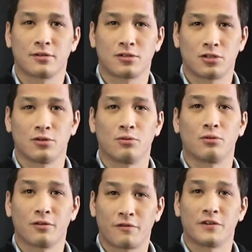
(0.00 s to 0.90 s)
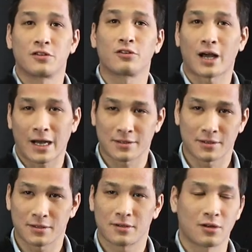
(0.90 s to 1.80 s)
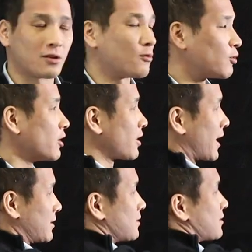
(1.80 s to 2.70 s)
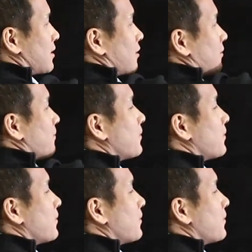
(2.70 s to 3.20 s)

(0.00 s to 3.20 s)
to the physical axis, to the real axis there.